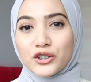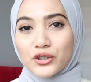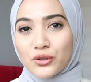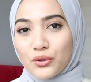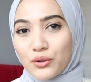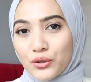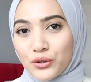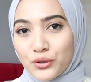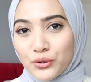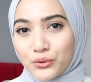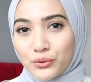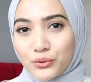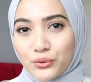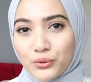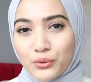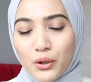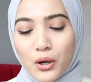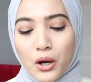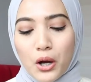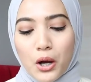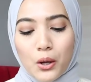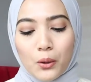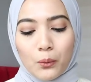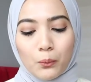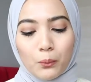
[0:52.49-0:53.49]
show you
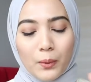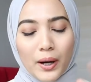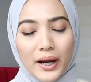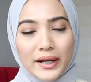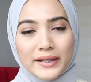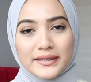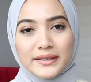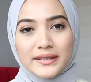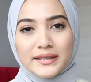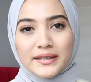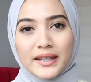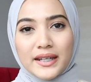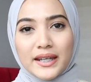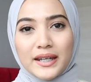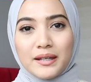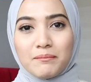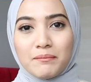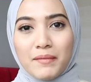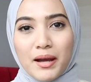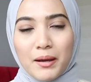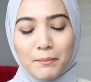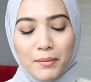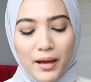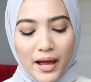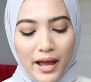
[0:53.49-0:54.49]
what's
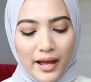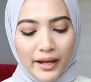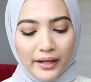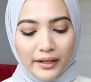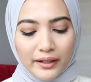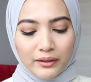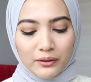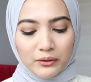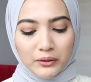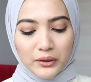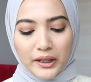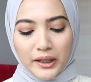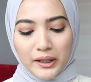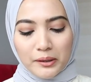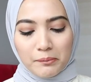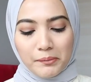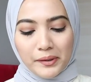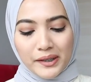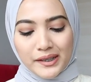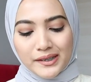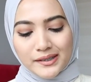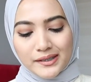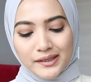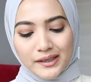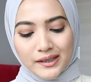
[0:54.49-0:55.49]
in my bag. Okay,
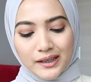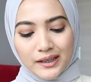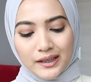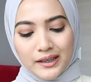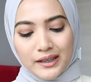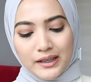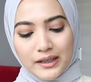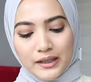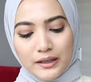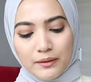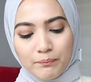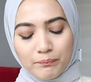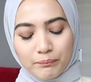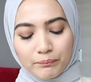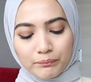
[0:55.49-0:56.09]
basically